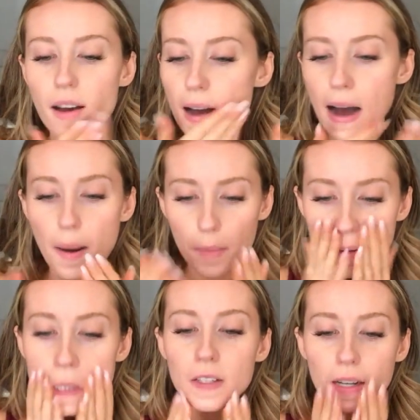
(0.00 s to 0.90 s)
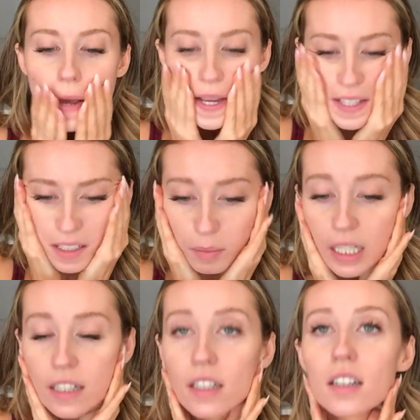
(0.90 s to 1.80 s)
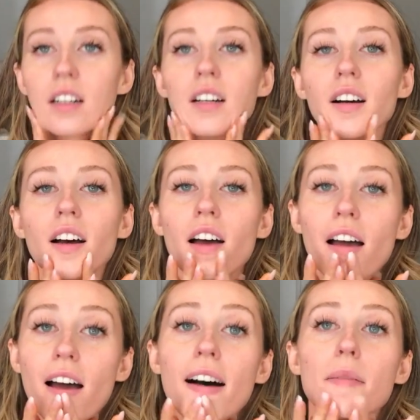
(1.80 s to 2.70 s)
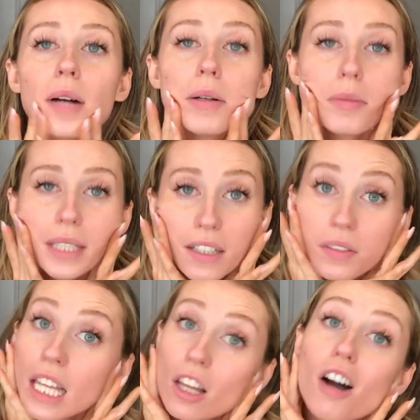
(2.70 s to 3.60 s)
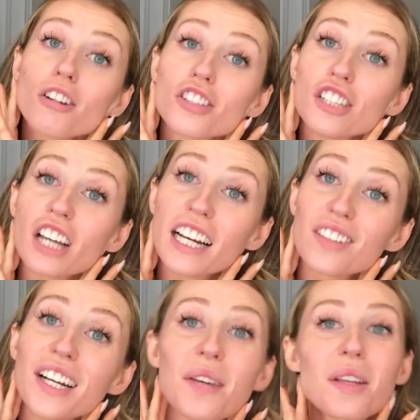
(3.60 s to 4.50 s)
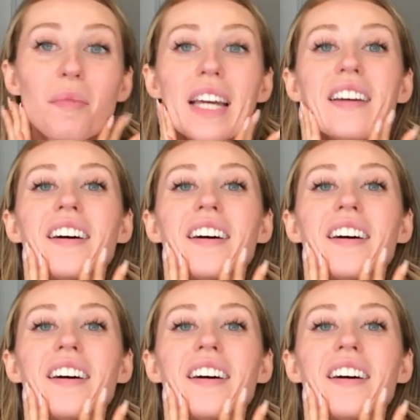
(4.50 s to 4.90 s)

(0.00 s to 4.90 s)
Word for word: um, today is gonna be probably a really long chit chat get ready with me.